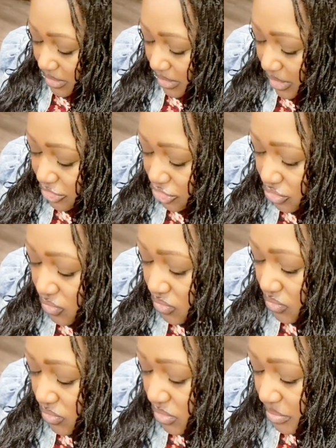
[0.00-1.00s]
as
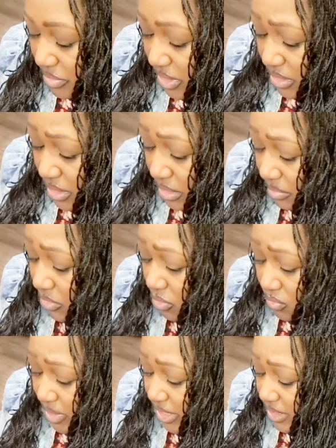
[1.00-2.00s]
you become
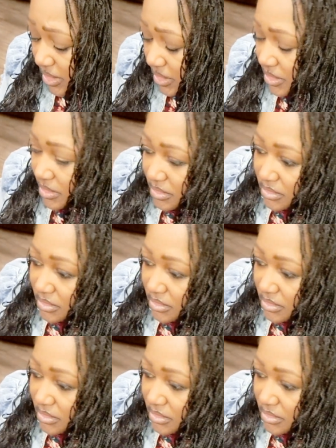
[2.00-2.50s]
awakened,